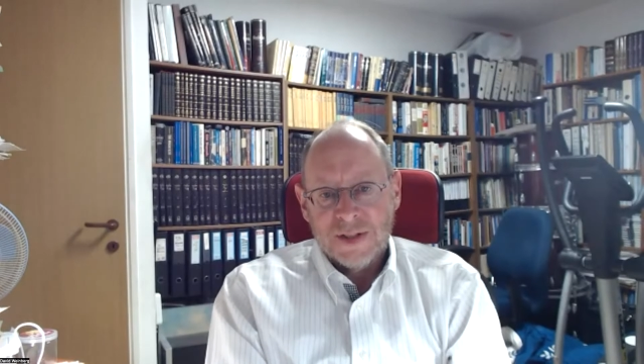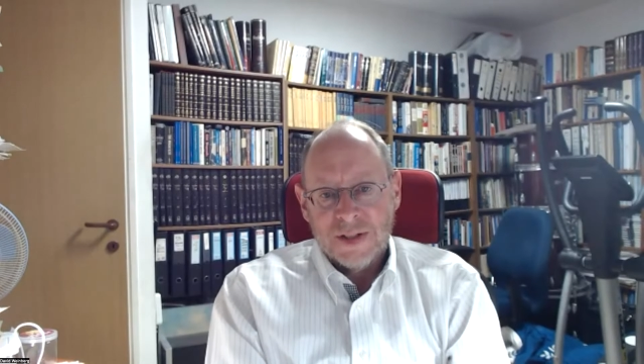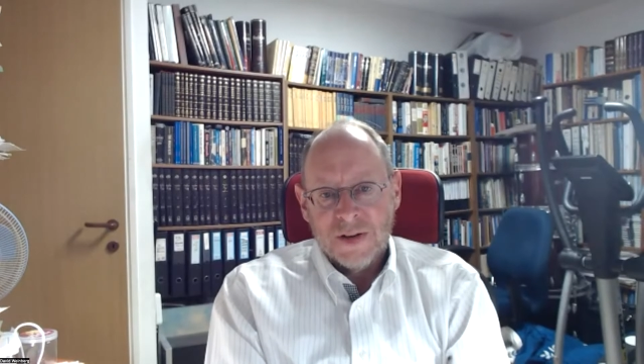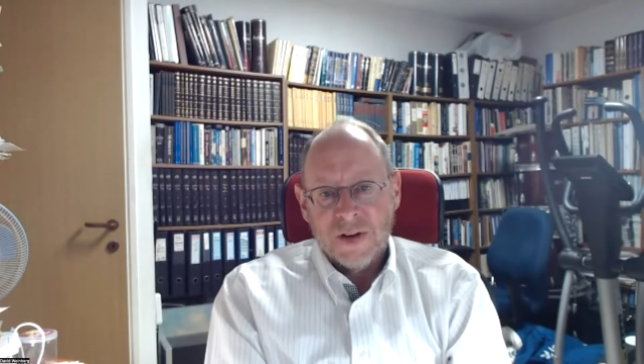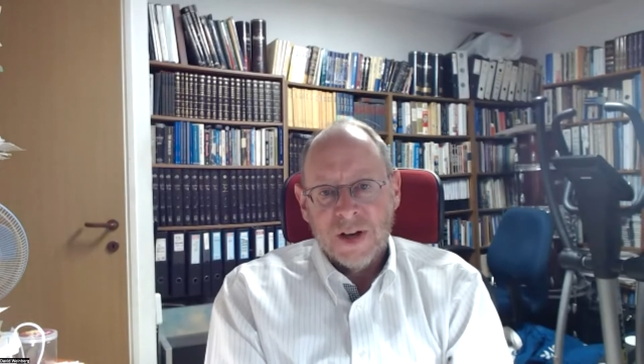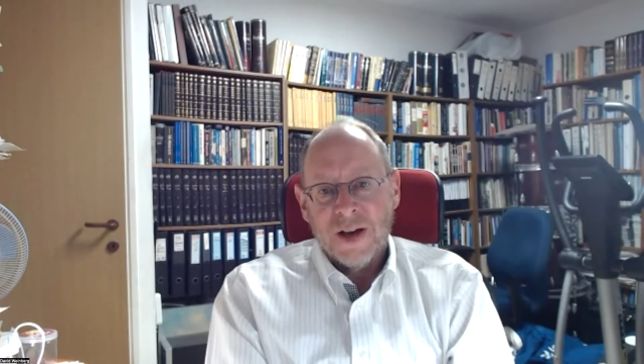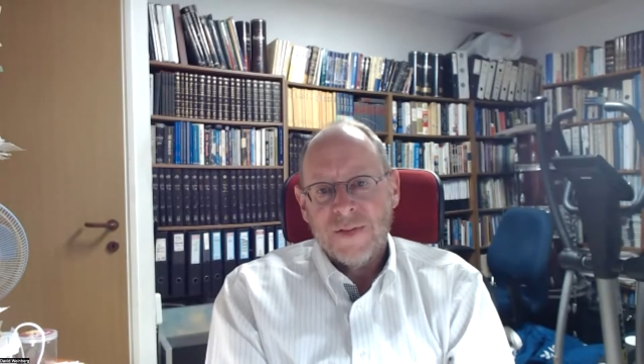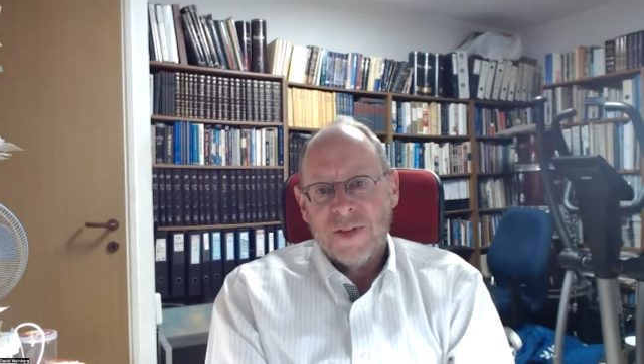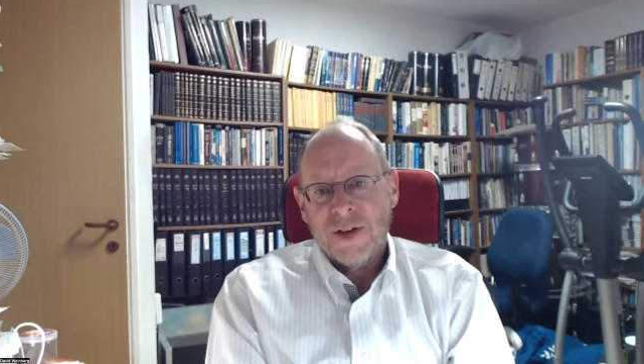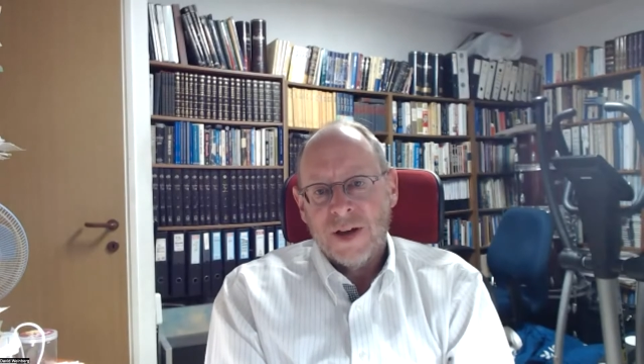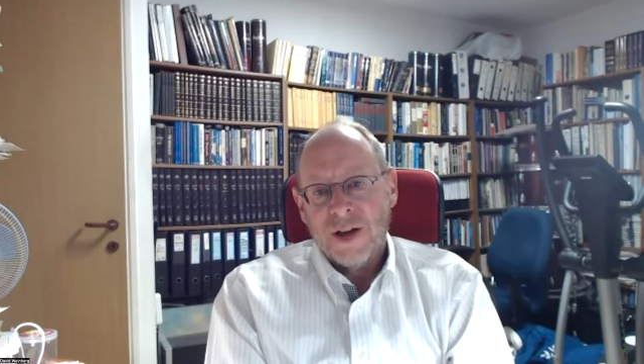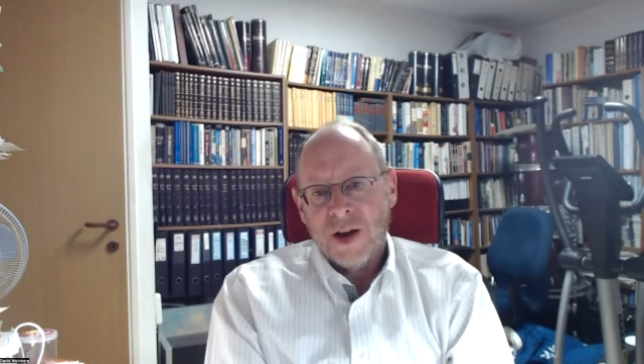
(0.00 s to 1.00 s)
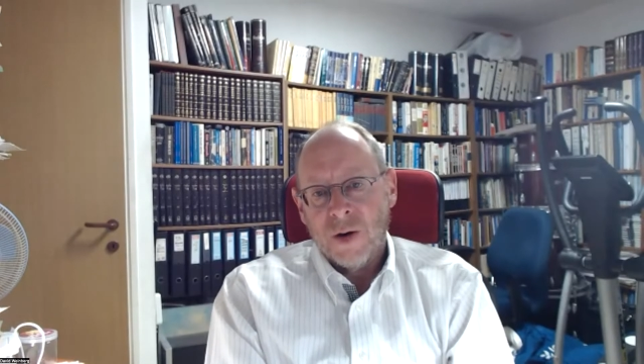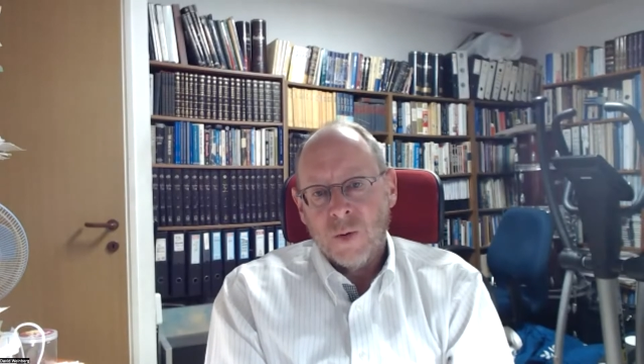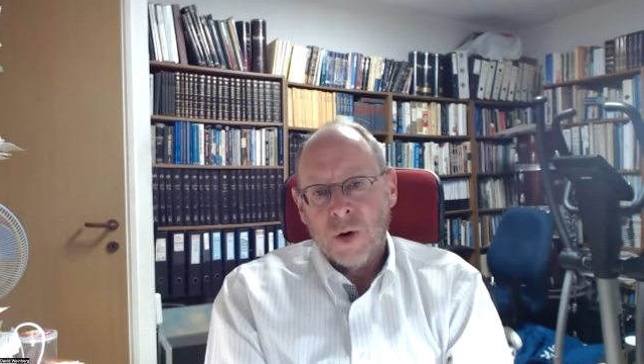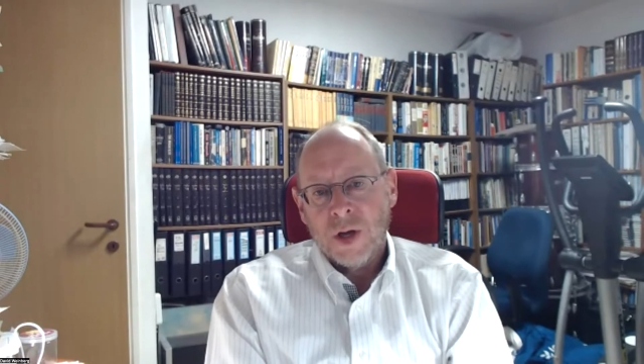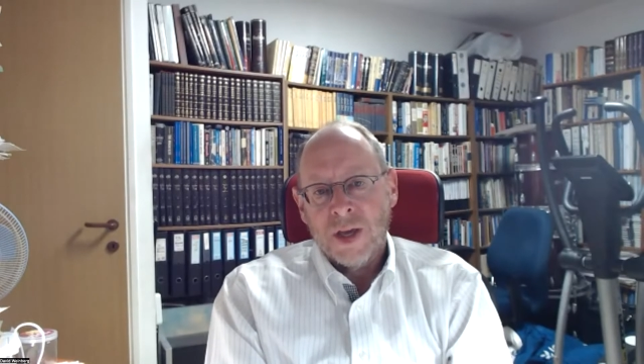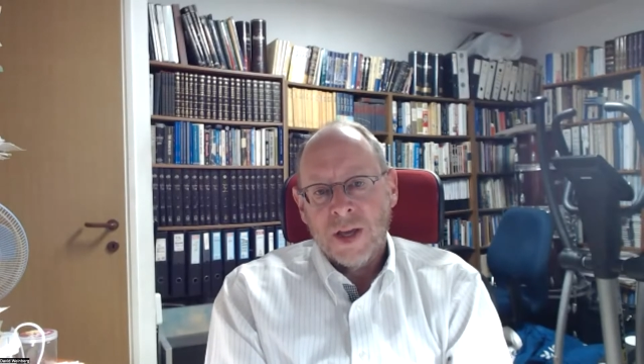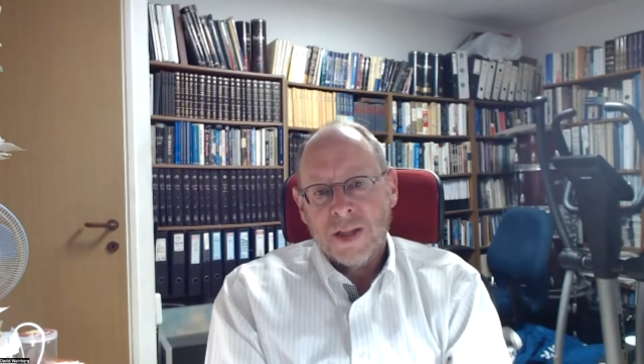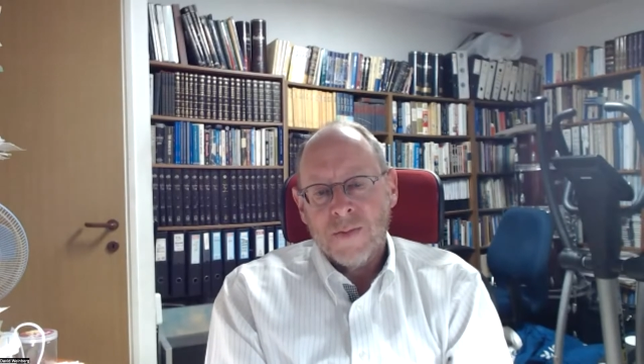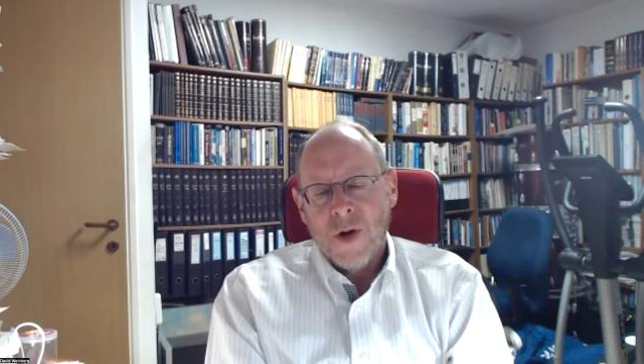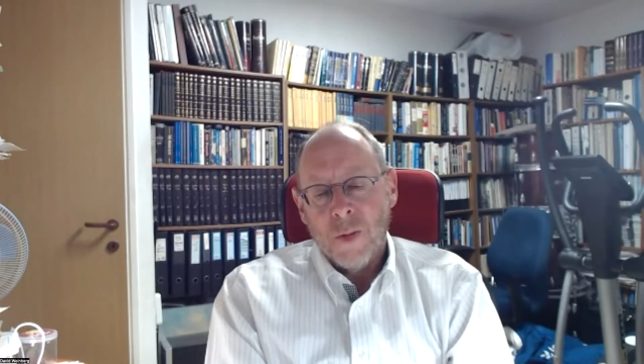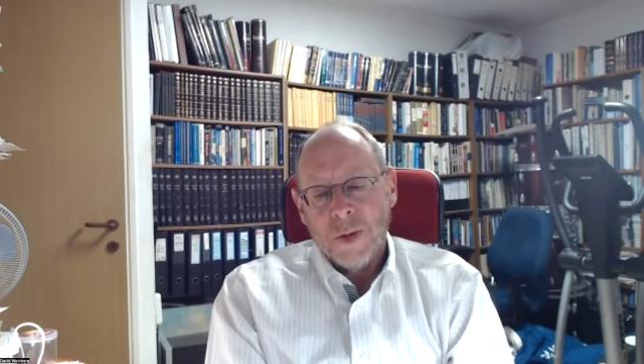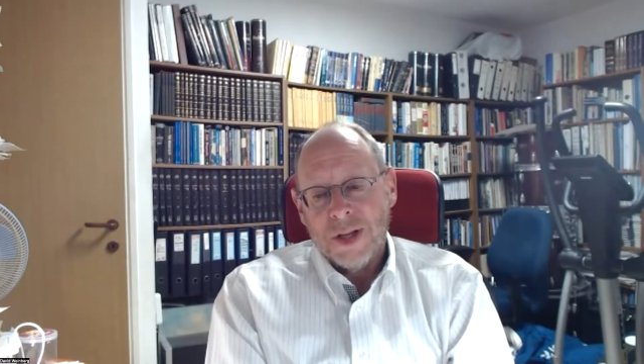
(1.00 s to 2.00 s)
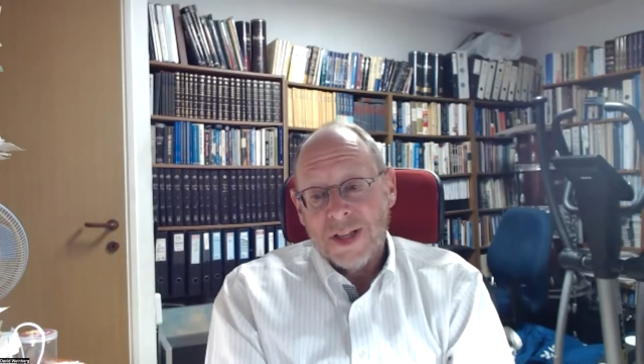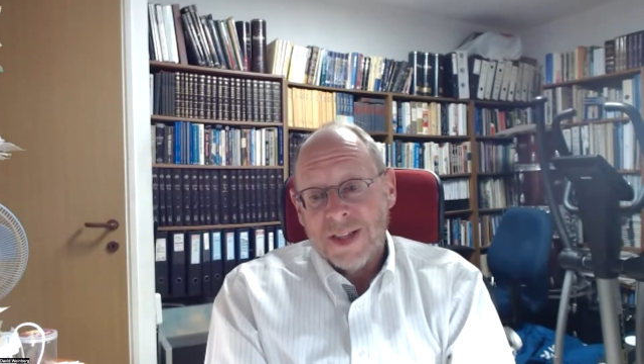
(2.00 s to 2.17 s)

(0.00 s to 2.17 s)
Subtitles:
Syria are working at the moment.